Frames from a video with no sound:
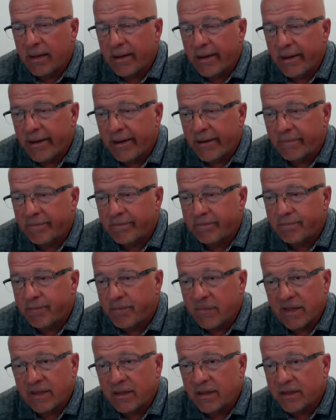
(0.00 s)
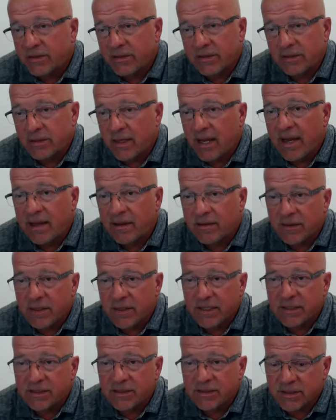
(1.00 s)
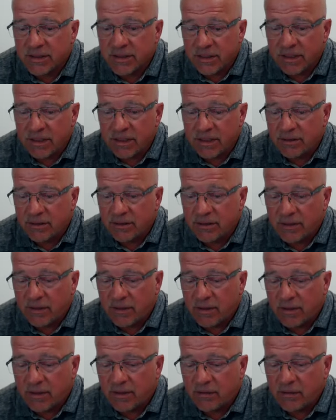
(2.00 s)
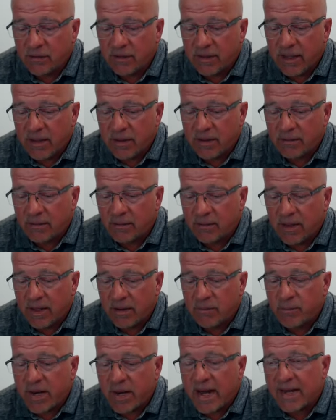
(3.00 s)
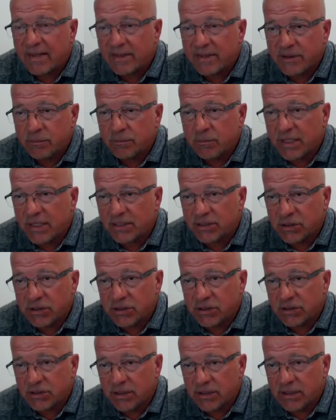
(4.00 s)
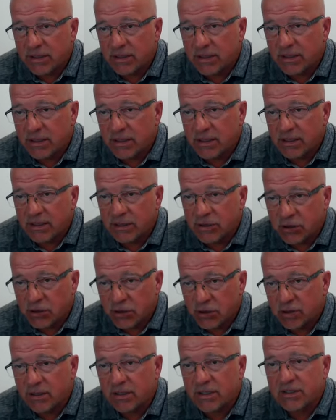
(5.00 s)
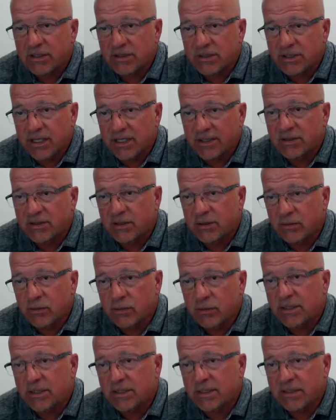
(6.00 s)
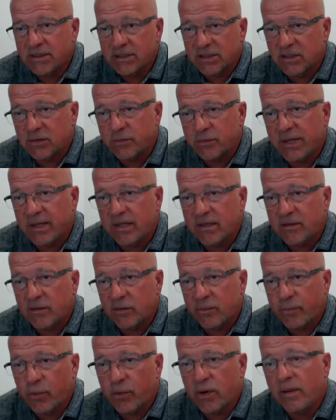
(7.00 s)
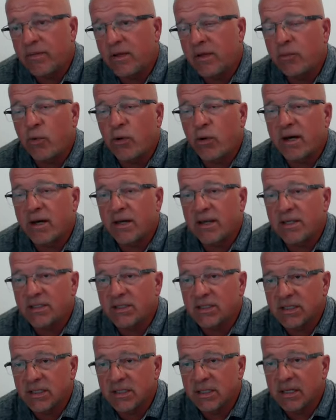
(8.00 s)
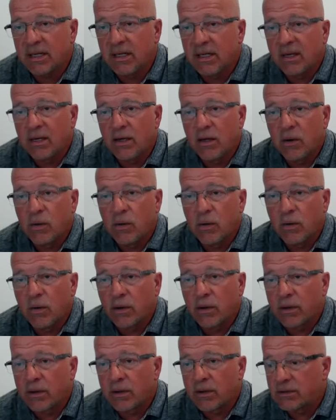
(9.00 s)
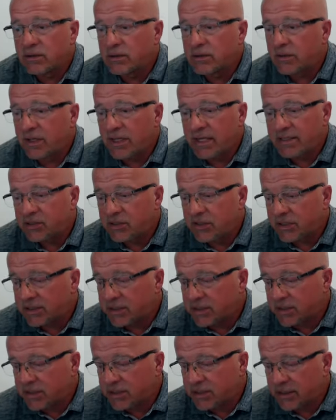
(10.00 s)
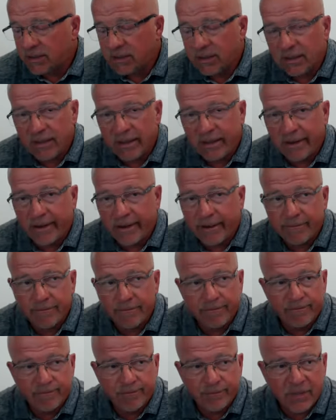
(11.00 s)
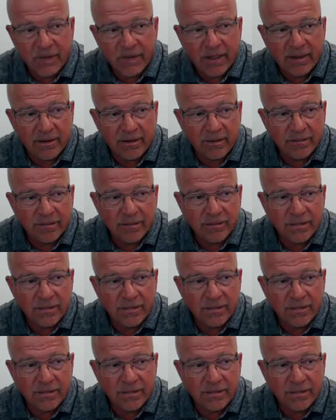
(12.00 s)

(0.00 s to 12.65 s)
um, then it's yeah, then it's do they do they buy as much insurance as they're willing to spend premium wise or do they just uh, you know